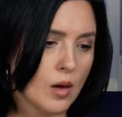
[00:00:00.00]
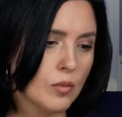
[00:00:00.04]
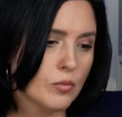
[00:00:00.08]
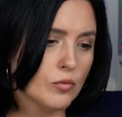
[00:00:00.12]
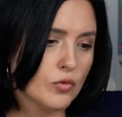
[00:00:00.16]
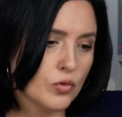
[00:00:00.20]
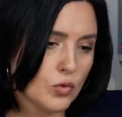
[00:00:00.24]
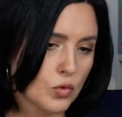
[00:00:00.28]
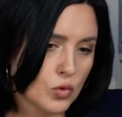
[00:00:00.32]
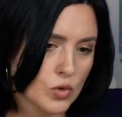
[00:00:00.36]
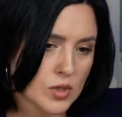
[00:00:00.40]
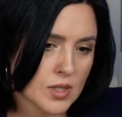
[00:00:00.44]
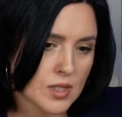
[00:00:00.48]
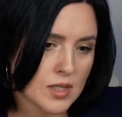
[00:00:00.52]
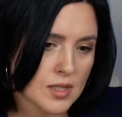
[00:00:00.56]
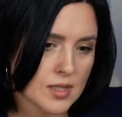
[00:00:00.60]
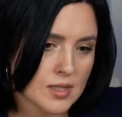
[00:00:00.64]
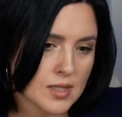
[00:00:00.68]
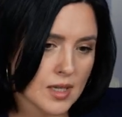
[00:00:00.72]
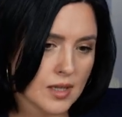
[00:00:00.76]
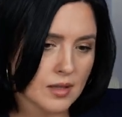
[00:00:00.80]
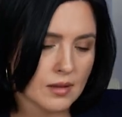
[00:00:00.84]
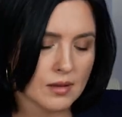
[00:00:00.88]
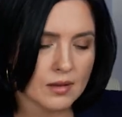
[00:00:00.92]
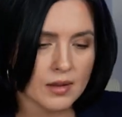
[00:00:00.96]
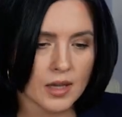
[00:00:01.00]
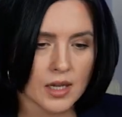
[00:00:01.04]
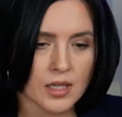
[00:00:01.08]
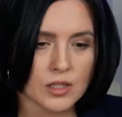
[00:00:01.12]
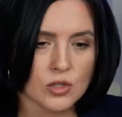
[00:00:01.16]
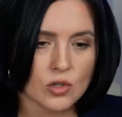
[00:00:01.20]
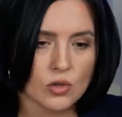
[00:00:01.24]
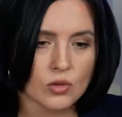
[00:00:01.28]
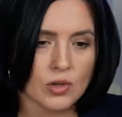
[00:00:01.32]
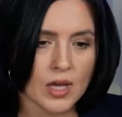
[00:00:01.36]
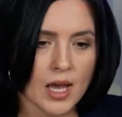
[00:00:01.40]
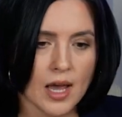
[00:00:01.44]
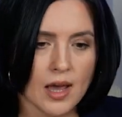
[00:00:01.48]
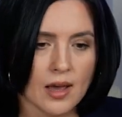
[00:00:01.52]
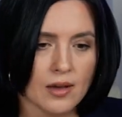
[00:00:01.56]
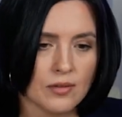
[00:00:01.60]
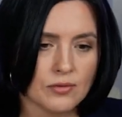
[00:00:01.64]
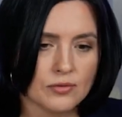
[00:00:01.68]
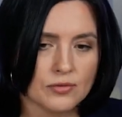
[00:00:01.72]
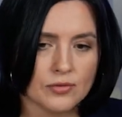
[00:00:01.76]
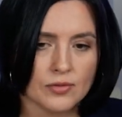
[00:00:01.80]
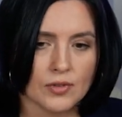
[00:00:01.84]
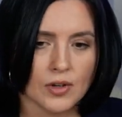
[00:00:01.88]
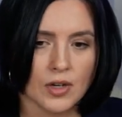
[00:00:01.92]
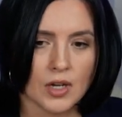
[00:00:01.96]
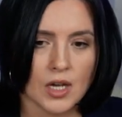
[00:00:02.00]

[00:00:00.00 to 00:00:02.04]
armed forces and they don't have